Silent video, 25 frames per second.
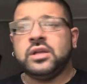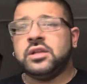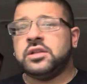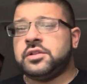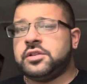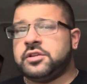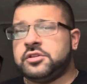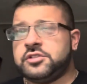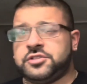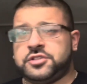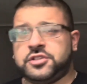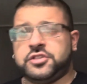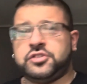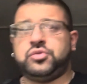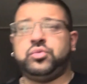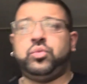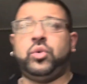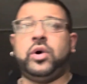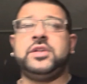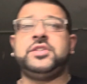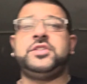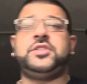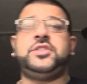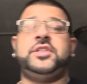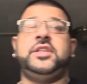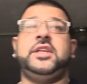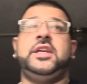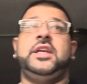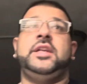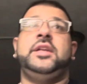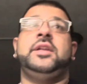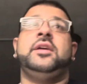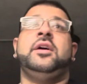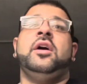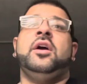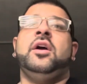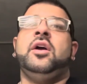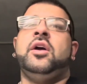there's this one scene
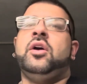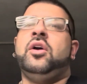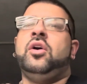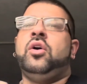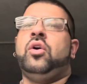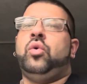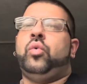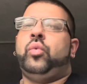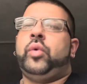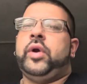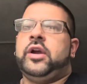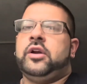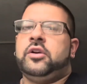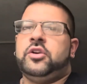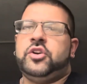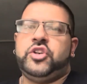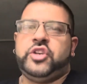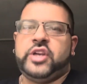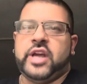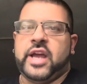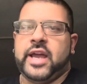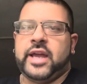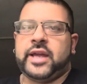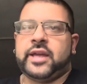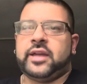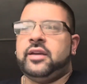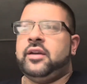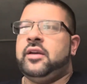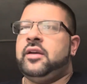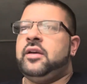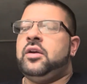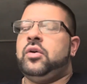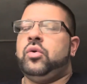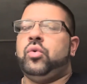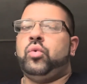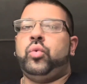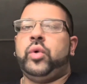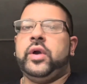where Jack,
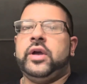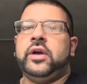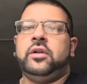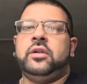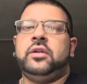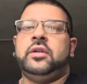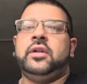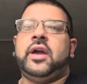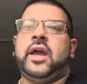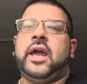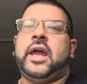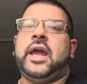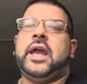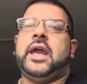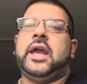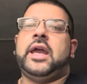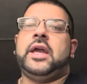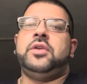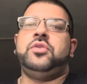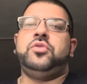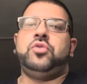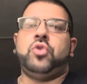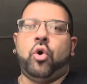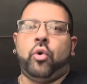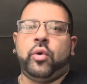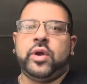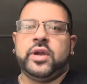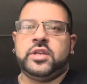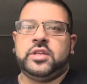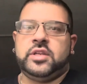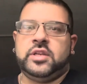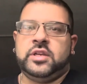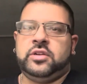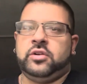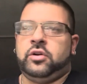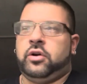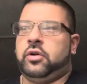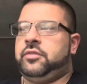Will, and
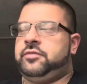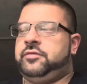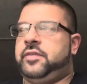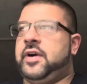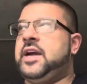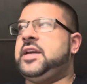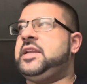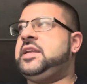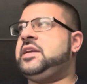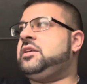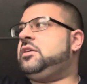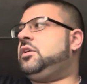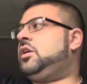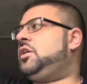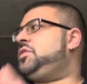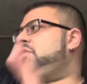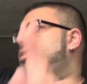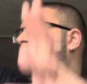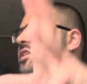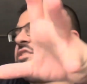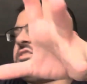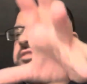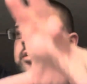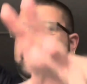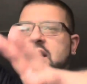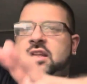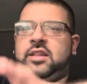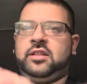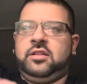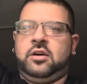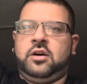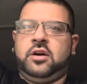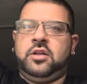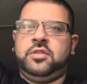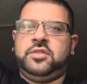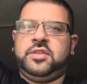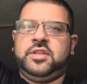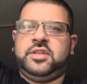Norrington are fighting on this
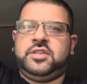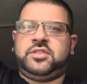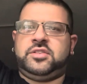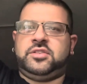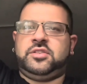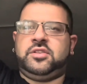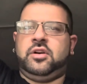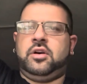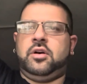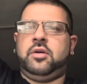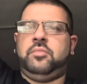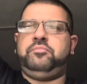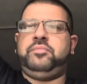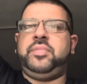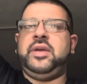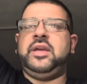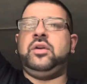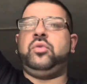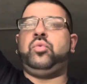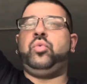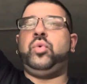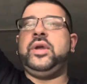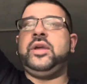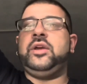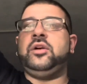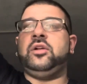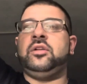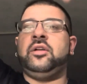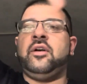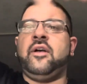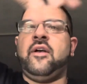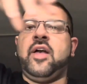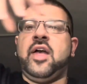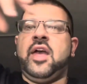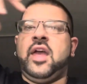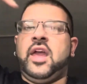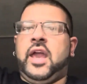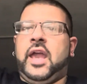big wheel,
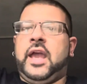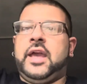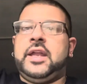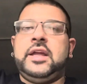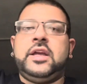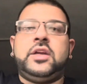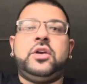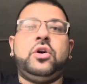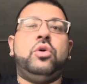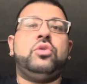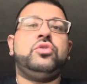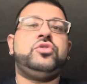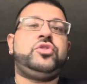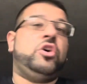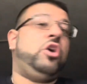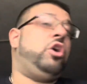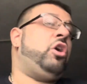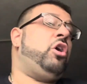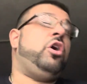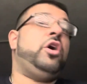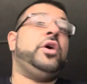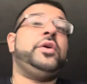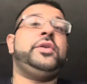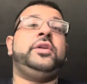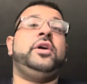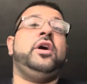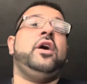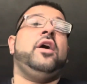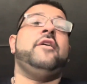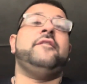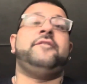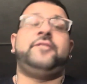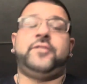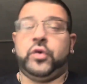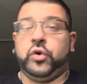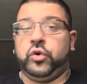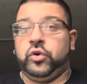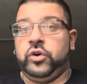and it goes on
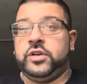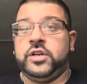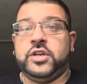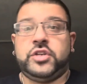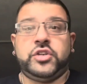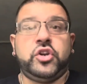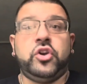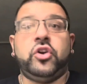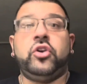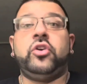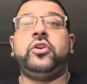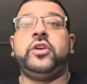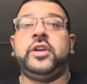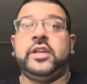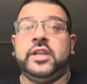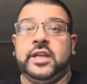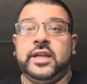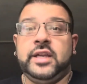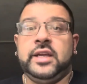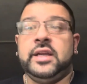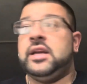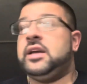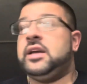for an eternity.